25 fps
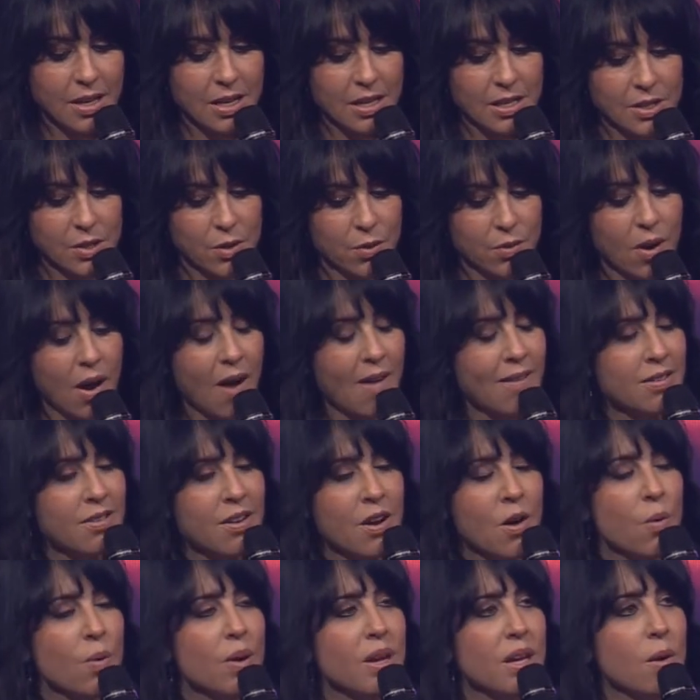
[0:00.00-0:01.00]
So not
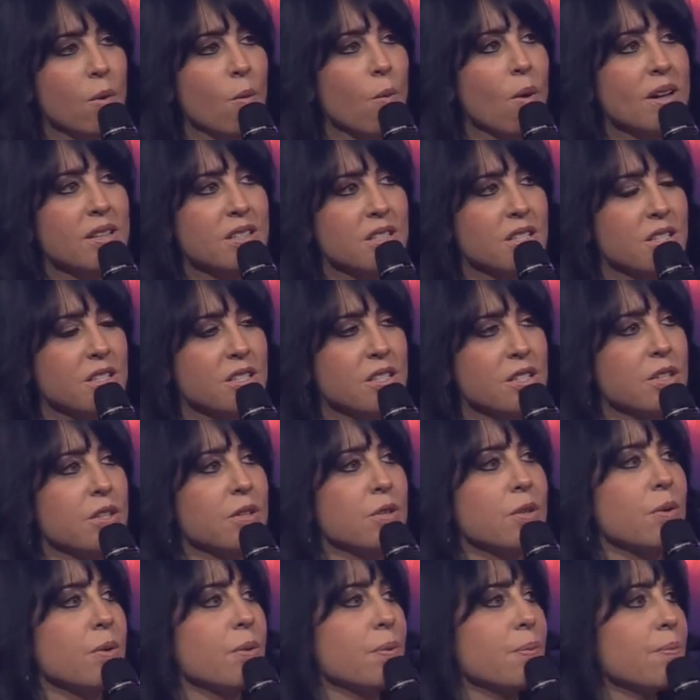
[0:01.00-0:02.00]
knowing what to
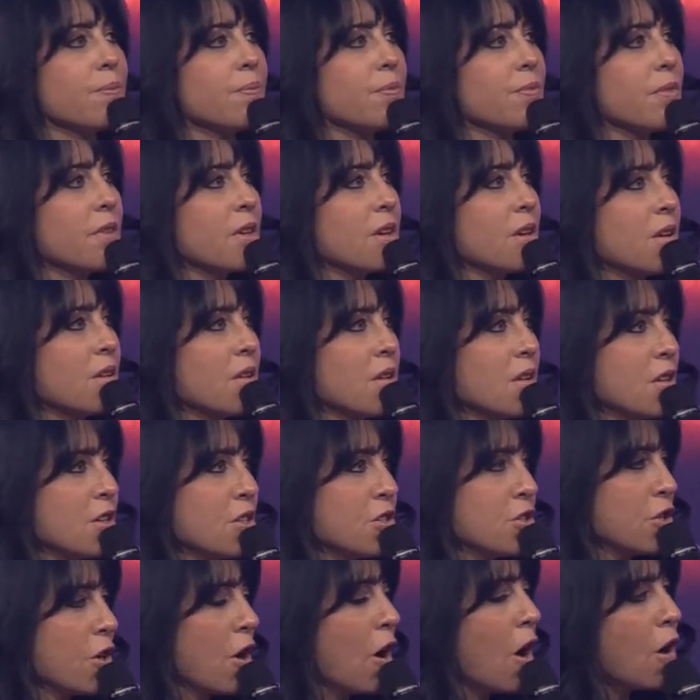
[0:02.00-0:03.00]
do,
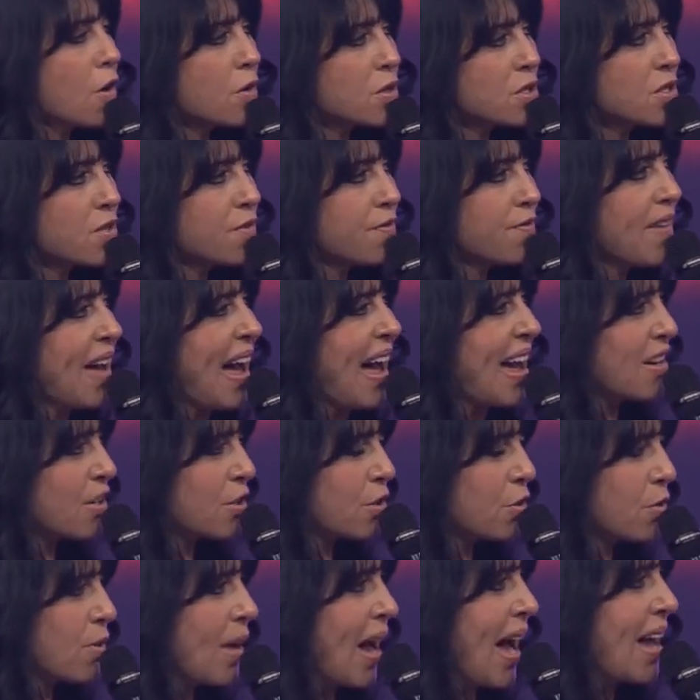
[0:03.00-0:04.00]
Jehoshaphat,
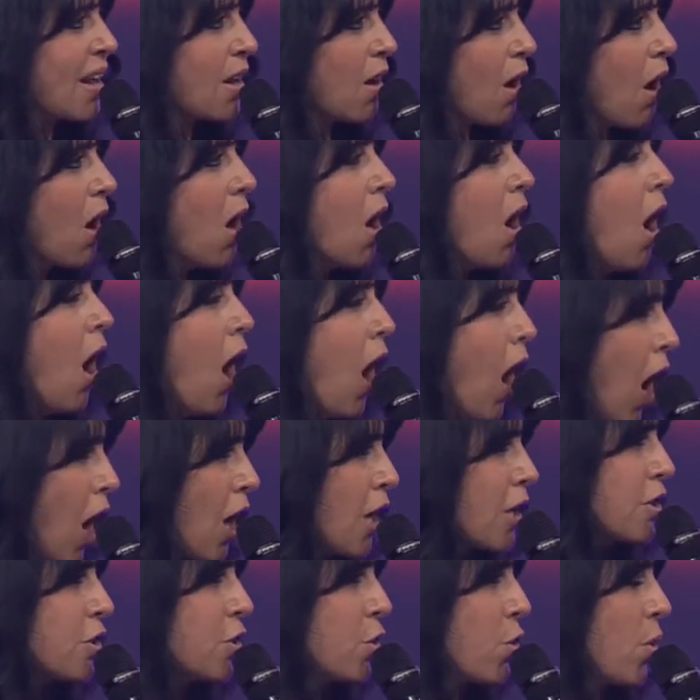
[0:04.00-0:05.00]
who had a
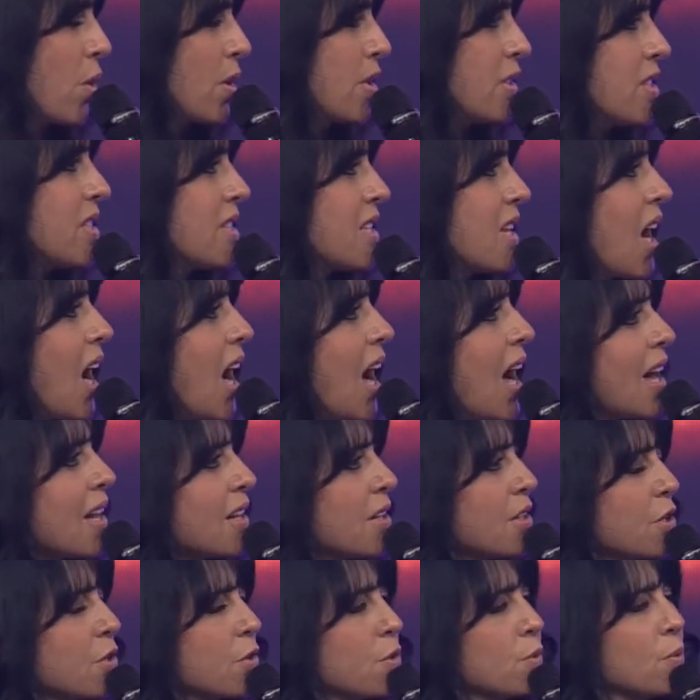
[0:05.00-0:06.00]
heart towards
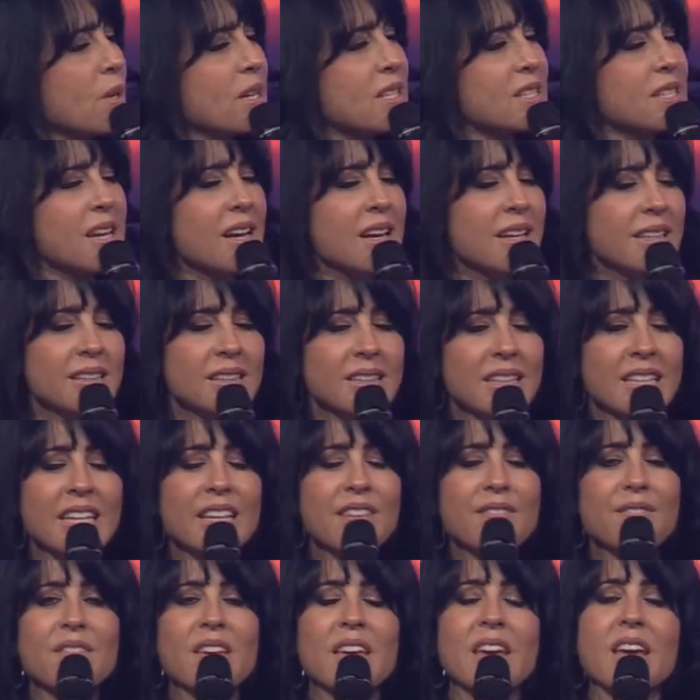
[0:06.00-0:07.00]
God, who was
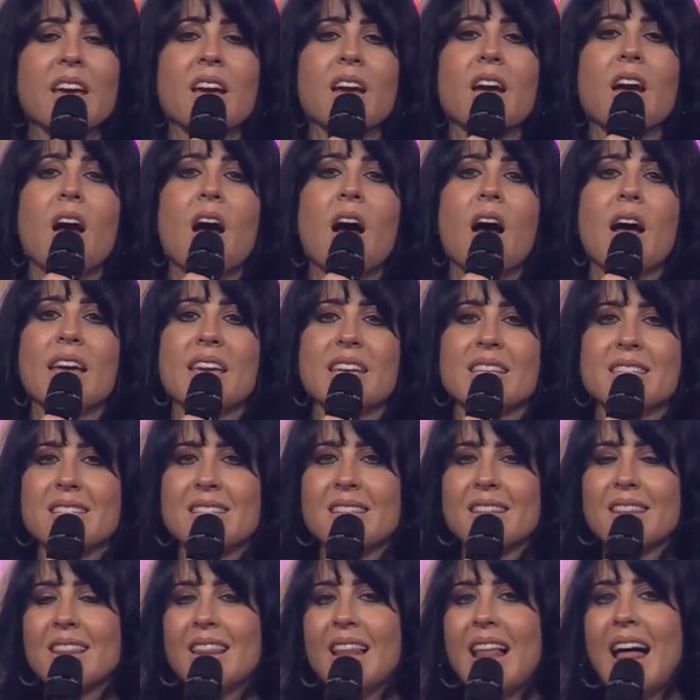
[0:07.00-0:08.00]
living
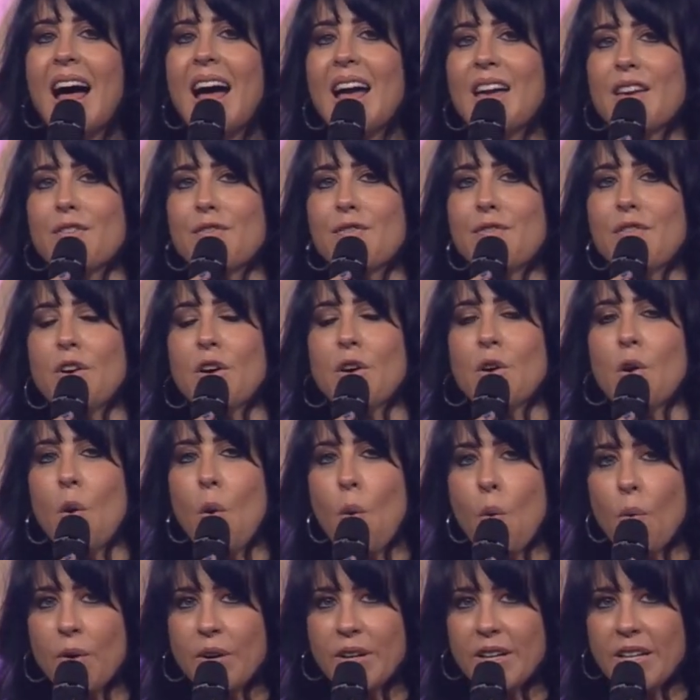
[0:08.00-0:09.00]
his life
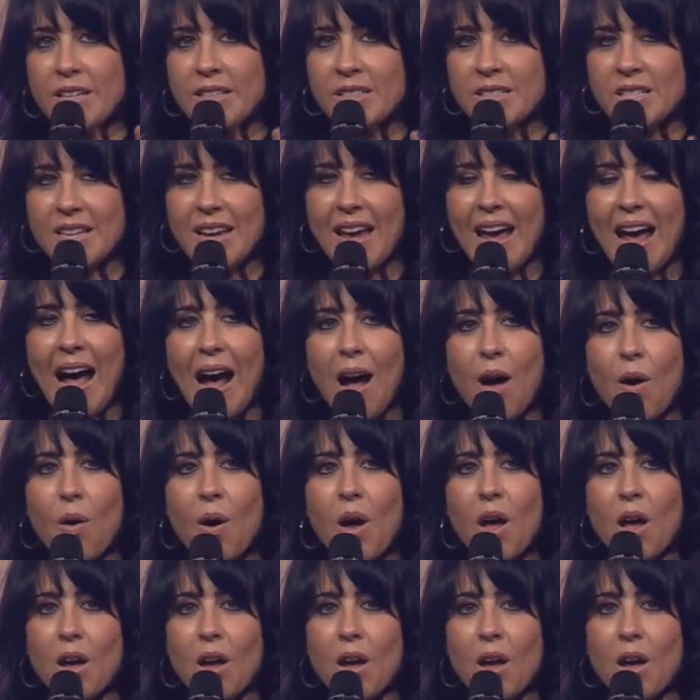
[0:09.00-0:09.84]
according to how